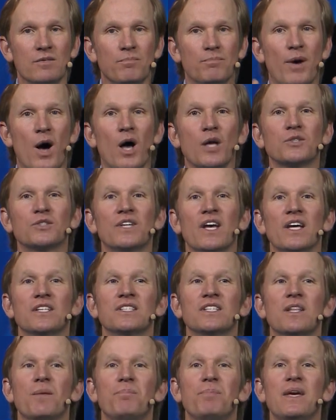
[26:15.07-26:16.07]
Paul
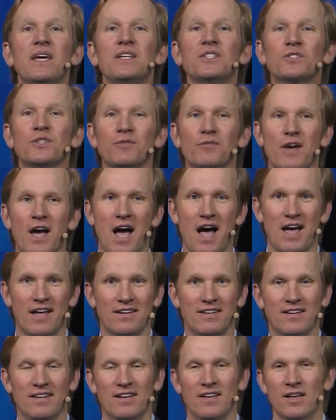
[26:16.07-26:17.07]
says, in the peace of God,
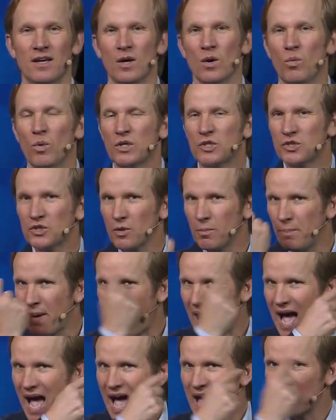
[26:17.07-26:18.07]
which
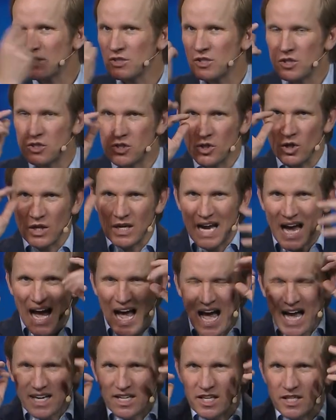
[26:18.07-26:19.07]
surpasses your
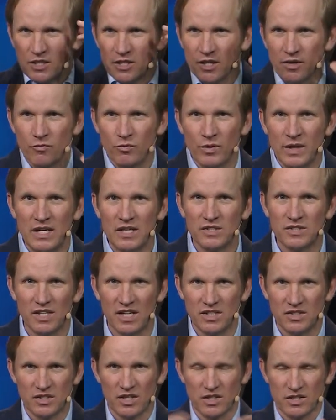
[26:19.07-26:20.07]
cognitive
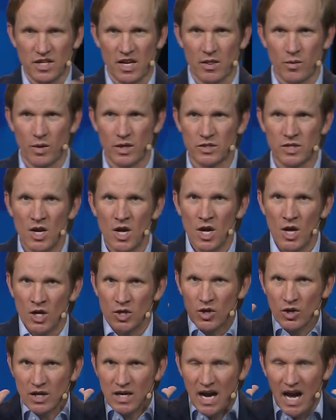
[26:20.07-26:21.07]
reasoning skills. In other words,
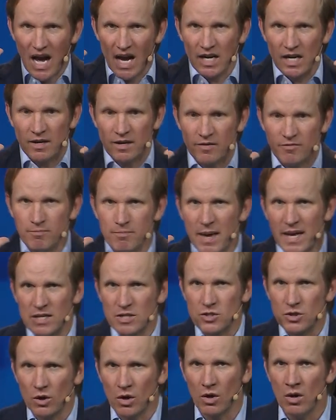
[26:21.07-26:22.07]
your cognitive
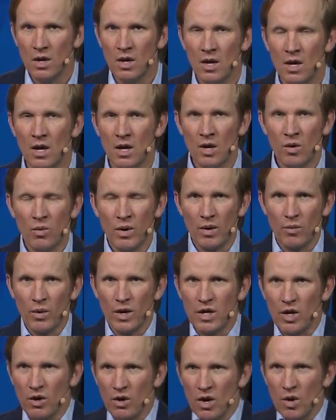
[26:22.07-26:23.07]
mental, where,
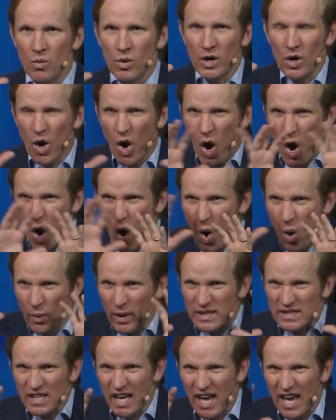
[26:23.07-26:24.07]
where, you're, where you're
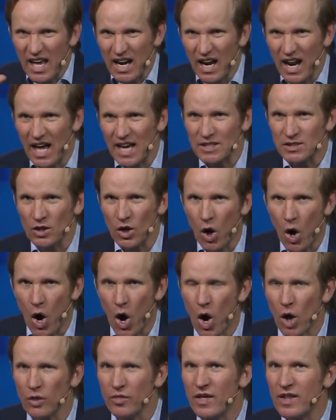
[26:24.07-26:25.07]
always analyzing
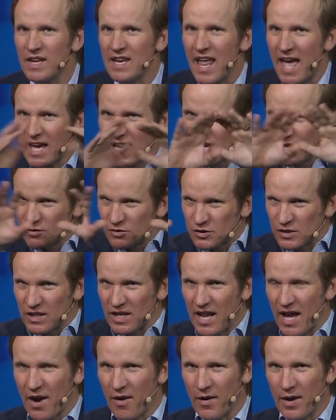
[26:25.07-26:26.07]
all the negative
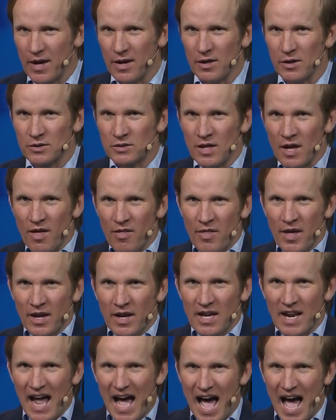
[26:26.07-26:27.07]
scenarios that
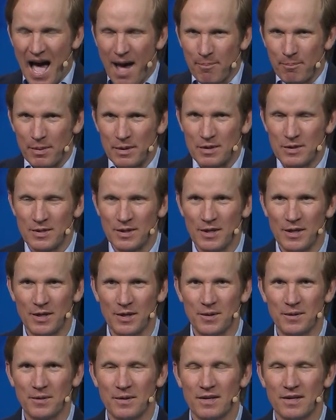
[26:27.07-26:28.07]
could happen to you.